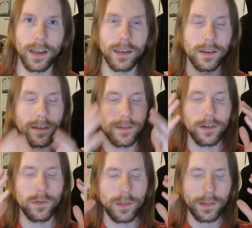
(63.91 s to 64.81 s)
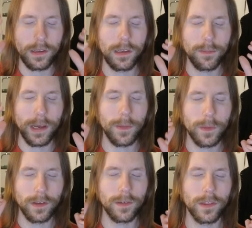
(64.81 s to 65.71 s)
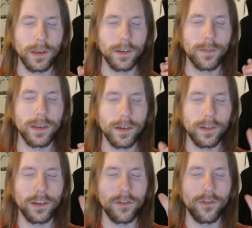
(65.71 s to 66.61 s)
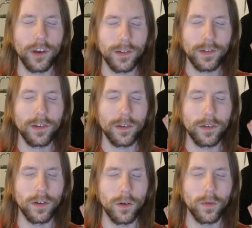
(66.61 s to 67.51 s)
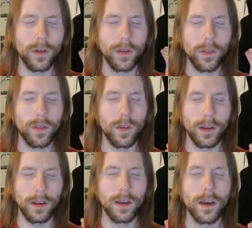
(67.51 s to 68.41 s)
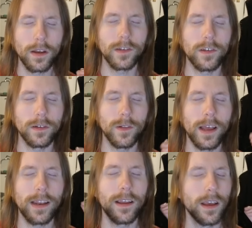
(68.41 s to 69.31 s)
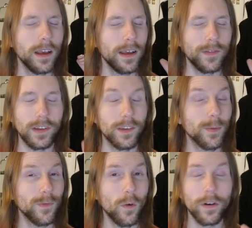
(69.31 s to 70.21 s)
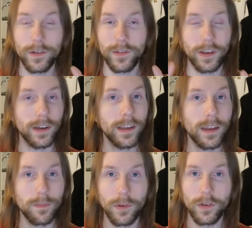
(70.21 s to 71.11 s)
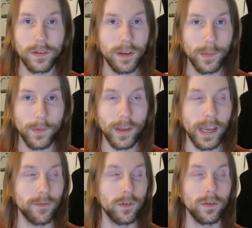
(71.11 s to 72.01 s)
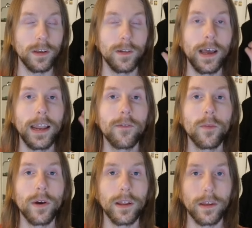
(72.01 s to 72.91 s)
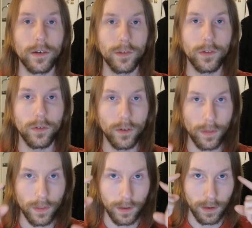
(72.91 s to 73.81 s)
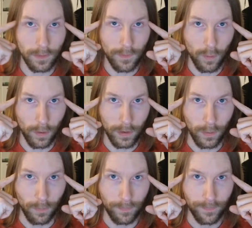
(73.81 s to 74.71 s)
You don't think about these things because you just don't think. Because you let, I've said this before and I'll say it again a million times if I have to, you let everybody else do your thinking for you.